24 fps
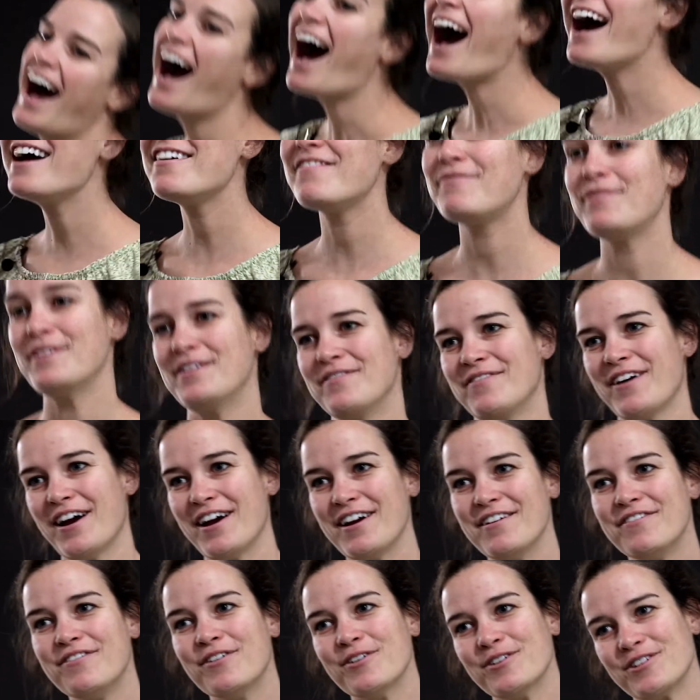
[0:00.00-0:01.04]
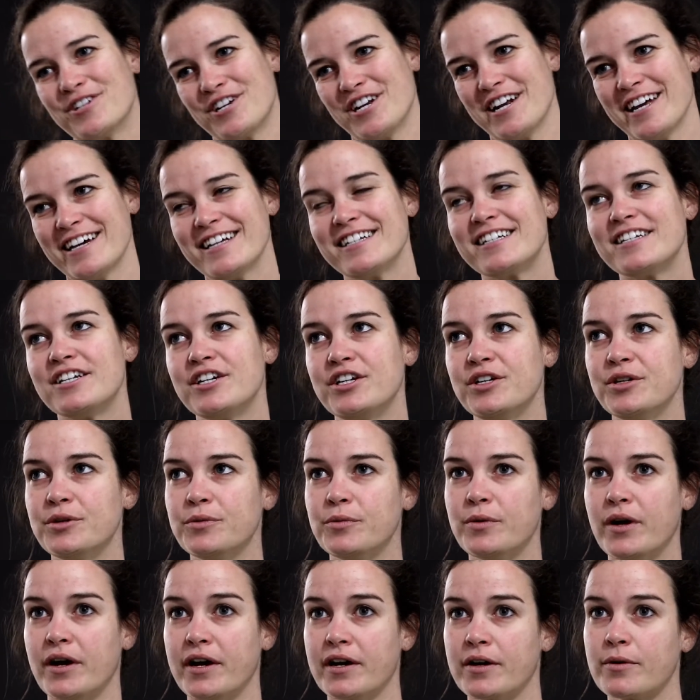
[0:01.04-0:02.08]
I've been very fortunate to
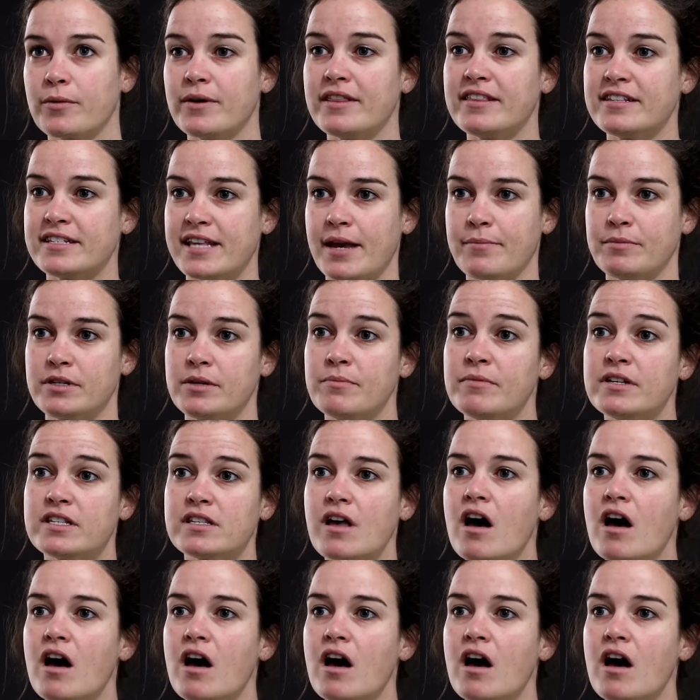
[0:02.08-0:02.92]
work with Septimus